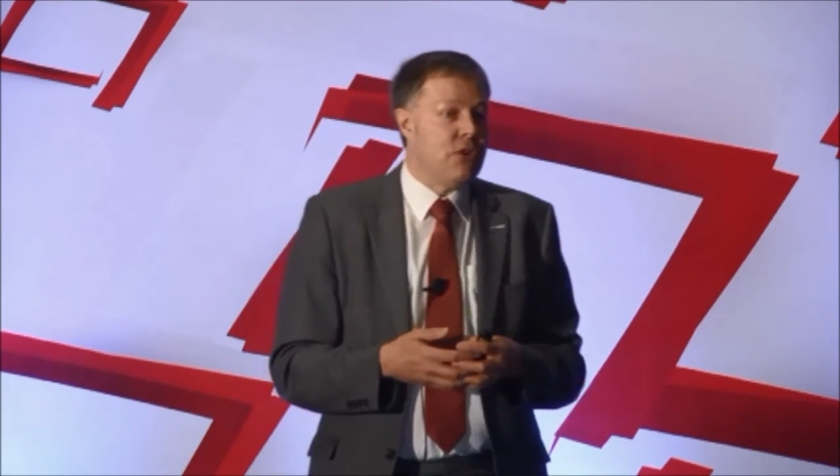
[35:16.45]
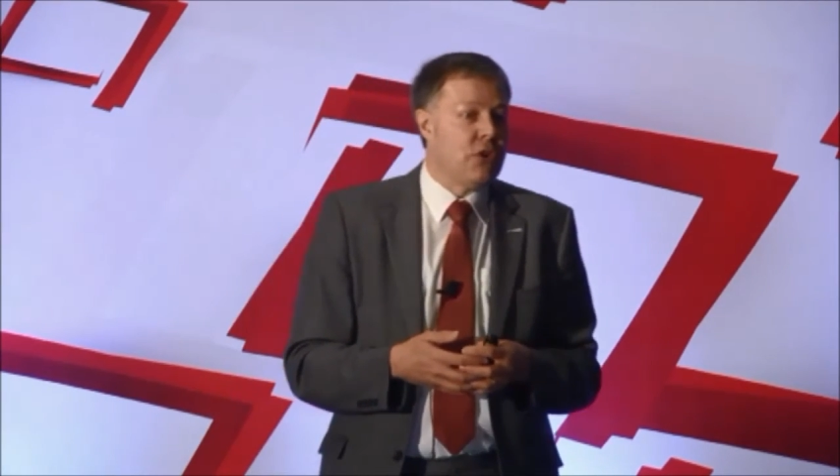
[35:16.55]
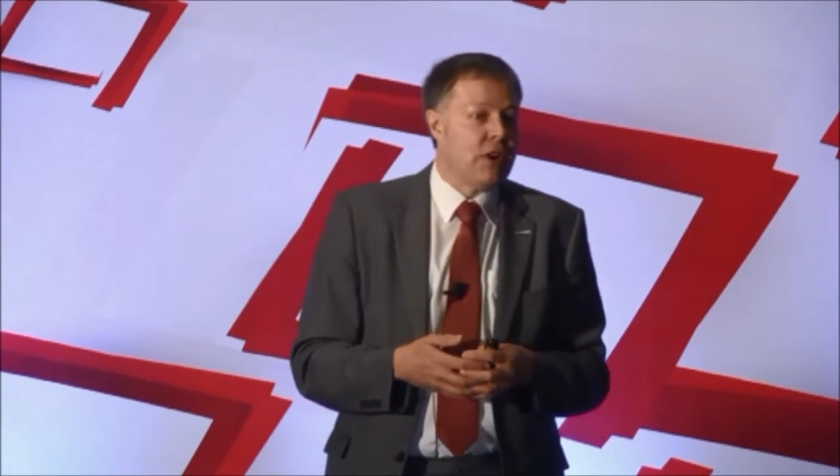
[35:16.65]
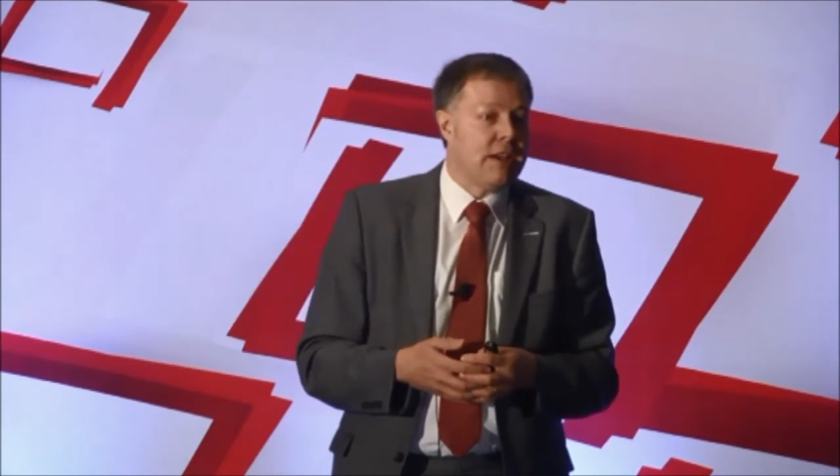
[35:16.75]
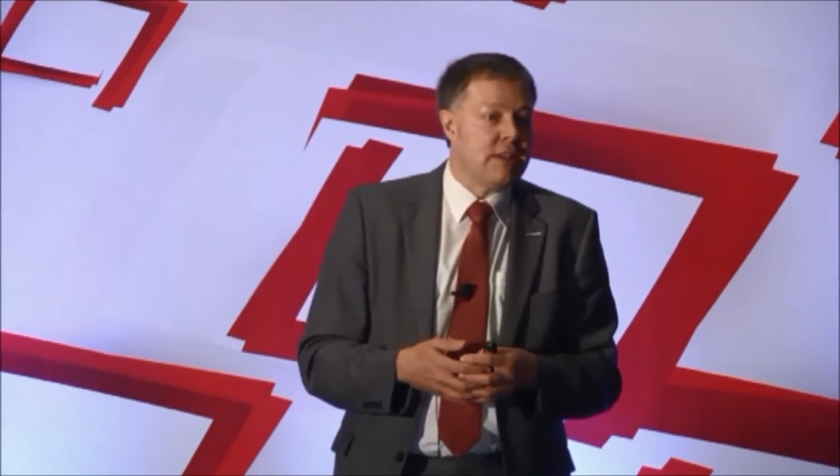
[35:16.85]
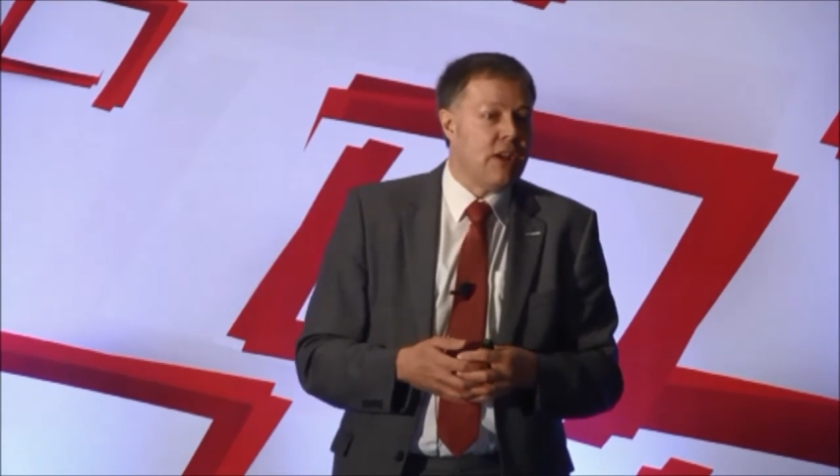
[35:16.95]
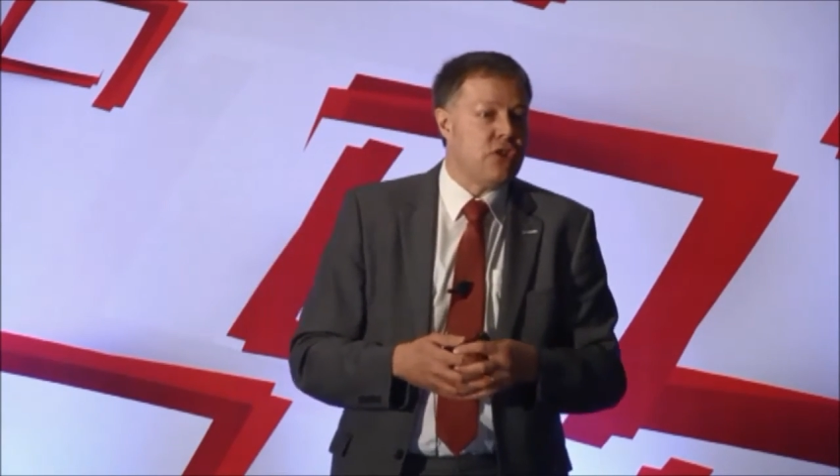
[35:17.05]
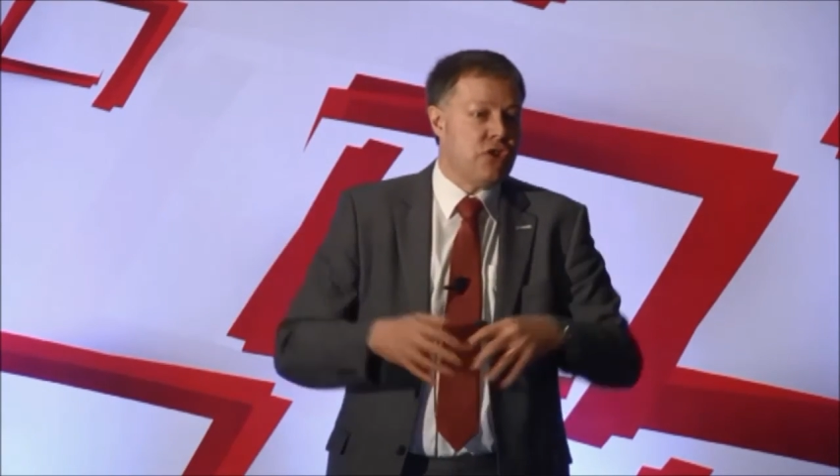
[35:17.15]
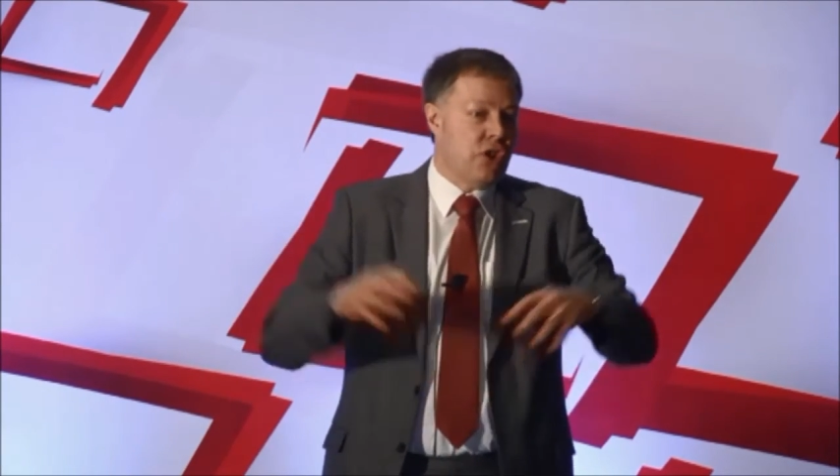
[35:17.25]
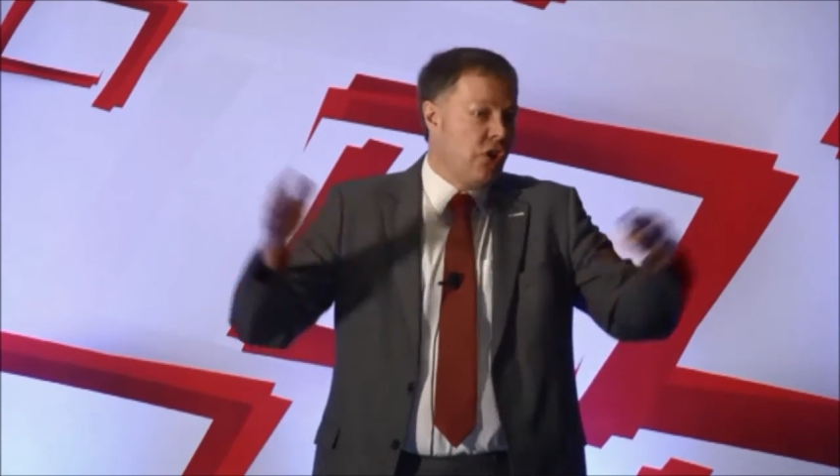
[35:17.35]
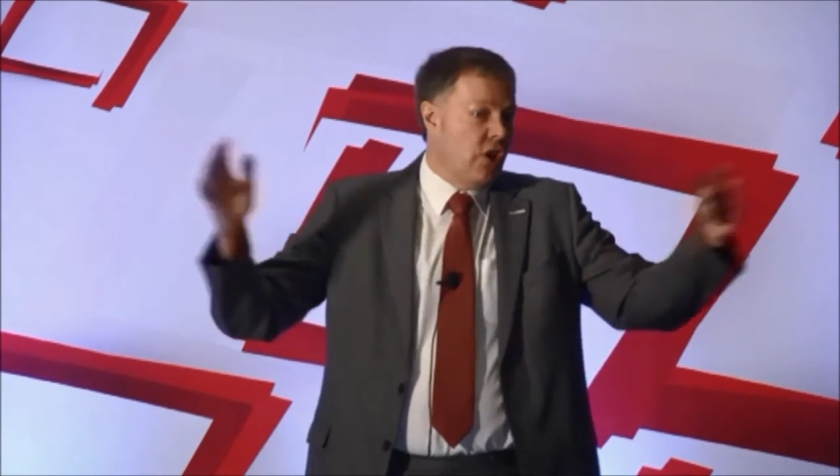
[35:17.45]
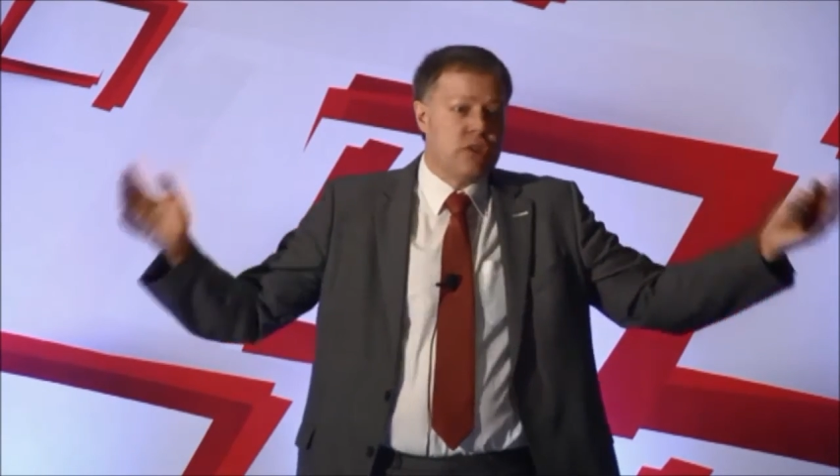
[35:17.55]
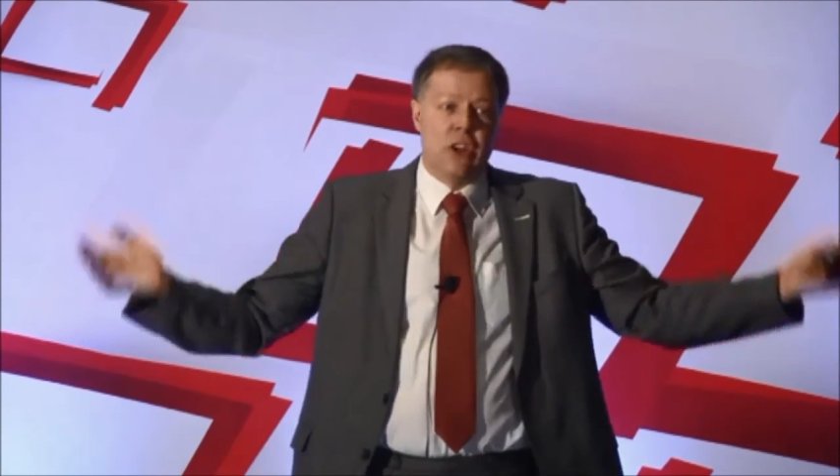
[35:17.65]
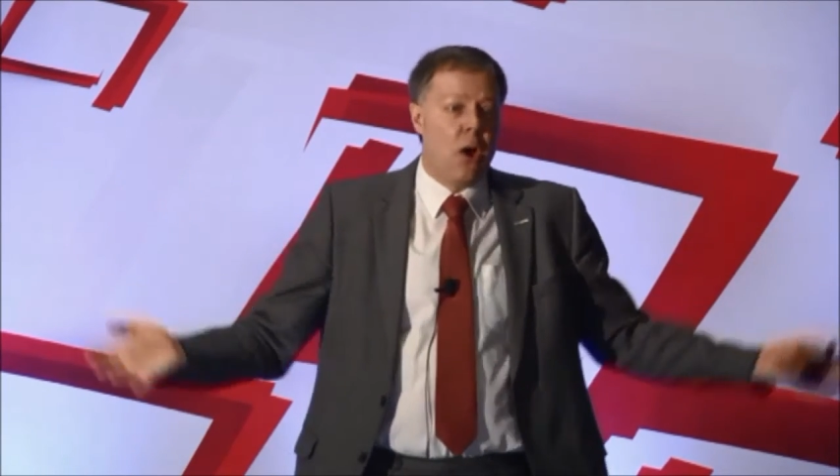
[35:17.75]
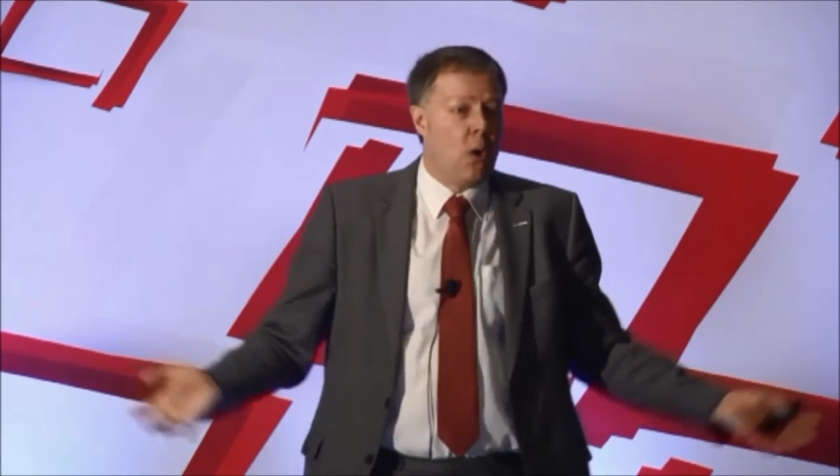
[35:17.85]
organizations across
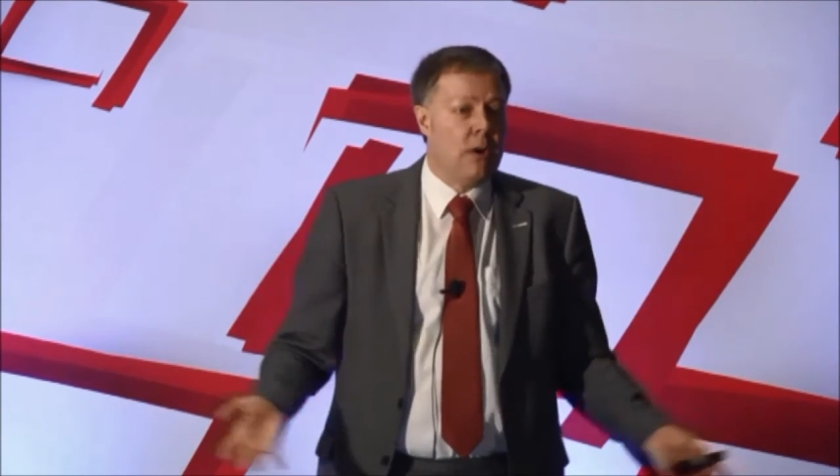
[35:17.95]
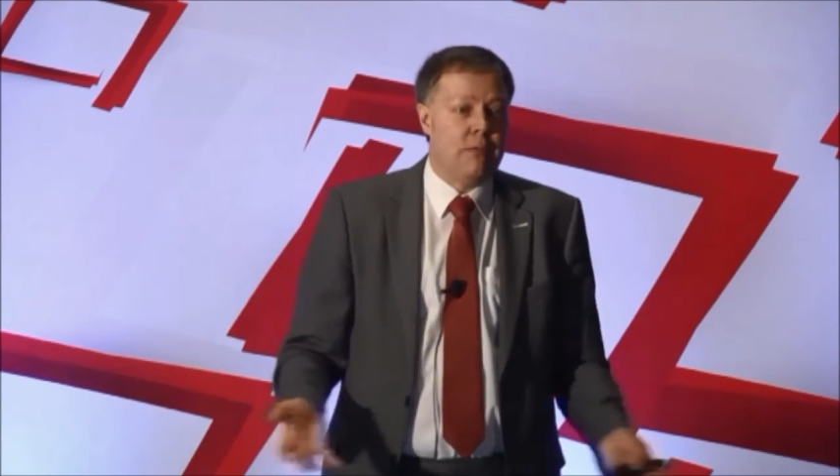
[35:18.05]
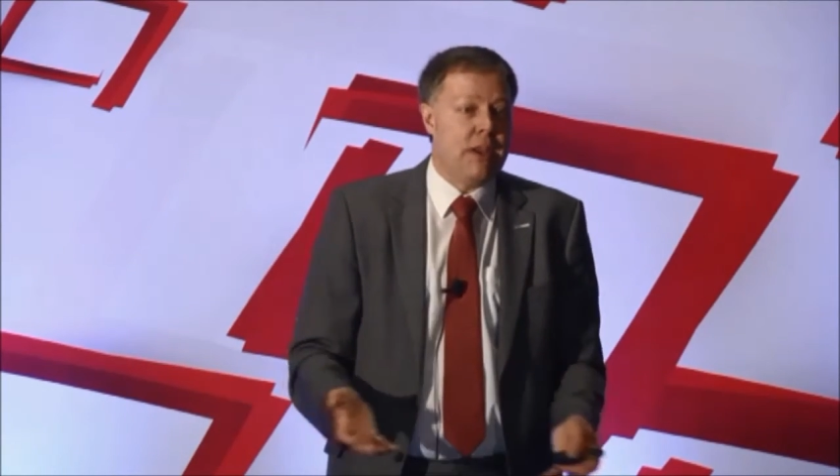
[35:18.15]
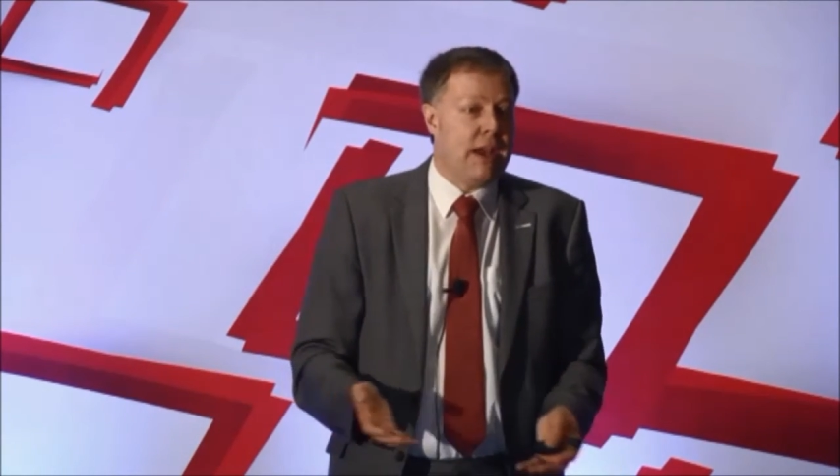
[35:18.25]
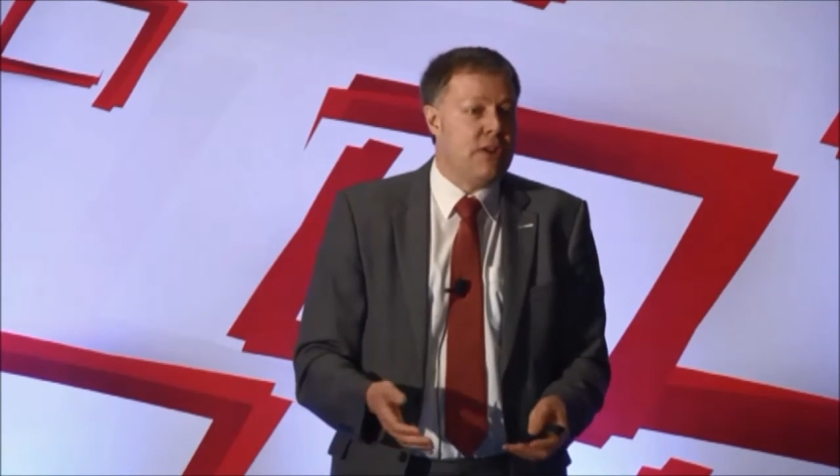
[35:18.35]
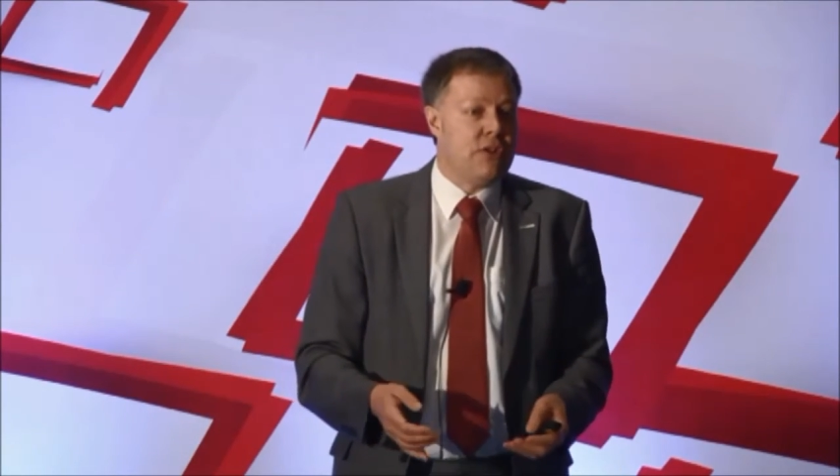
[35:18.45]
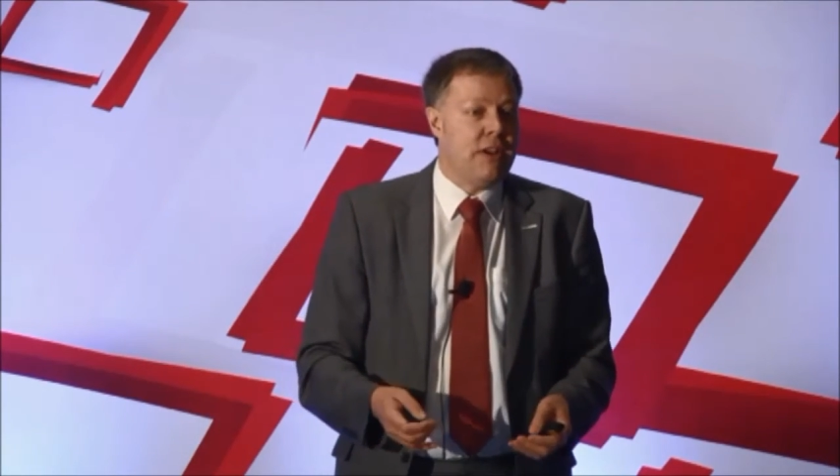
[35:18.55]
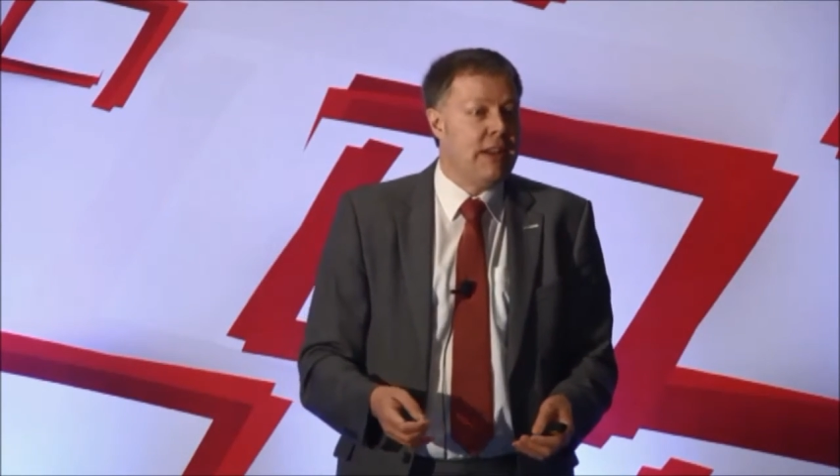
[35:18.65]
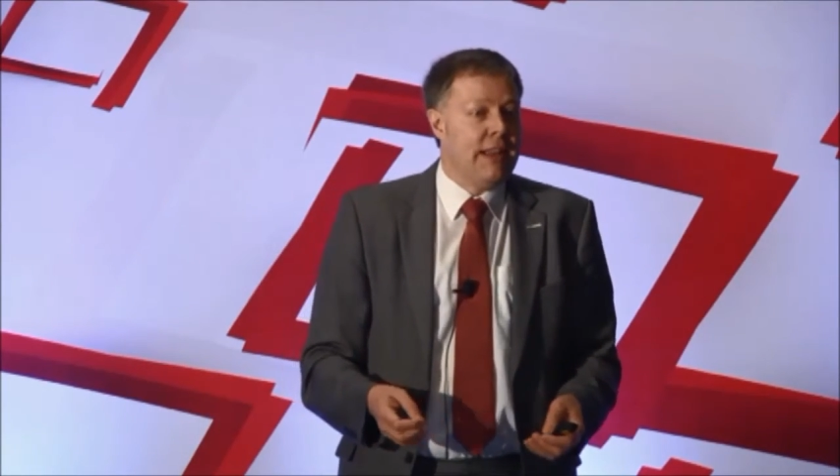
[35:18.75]
the whole of the Asia